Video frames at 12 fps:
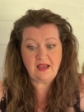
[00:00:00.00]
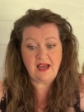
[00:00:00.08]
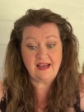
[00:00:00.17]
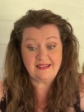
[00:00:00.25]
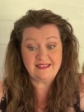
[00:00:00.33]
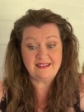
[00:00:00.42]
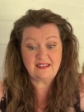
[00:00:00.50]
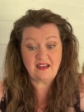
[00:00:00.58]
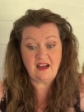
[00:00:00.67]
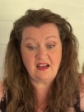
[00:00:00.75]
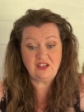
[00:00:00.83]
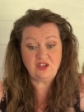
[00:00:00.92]
and
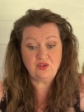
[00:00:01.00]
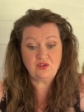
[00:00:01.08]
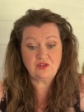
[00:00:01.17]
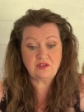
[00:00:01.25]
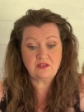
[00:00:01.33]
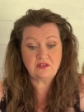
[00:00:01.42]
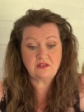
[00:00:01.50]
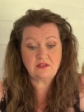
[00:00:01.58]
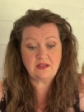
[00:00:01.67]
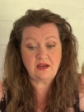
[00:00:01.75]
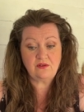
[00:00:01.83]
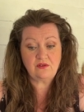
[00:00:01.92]
I use
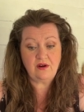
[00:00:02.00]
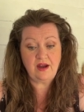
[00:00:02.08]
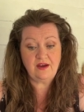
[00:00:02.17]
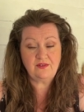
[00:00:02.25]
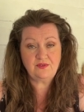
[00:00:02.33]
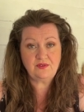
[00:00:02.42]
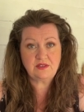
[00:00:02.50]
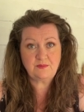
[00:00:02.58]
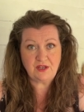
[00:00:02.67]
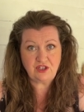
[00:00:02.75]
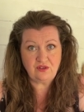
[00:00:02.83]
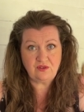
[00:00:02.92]
Stylecraft
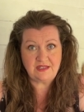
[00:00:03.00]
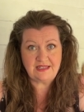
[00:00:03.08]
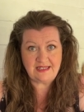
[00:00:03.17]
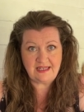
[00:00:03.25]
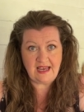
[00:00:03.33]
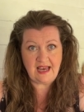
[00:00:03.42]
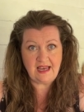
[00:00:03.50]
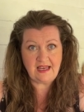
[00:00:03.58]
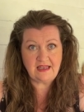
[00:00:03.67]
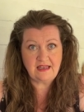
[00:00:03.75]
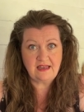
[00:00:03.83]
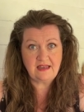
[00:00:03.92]
Special
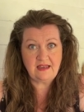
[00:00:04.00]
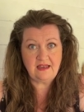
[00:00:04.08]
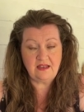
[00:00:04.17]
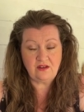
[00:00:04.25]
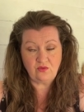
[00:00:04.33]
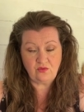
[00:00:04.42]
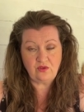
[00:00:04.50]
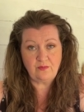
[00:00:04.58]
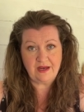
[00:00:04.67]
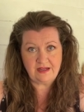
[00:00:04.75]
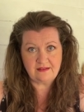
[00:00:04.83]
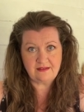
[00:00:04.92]
DK in all the
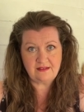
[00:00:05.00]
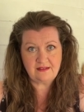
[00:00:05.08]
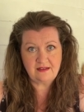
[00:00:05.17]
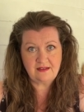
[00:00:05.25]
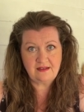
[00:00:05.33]
patterns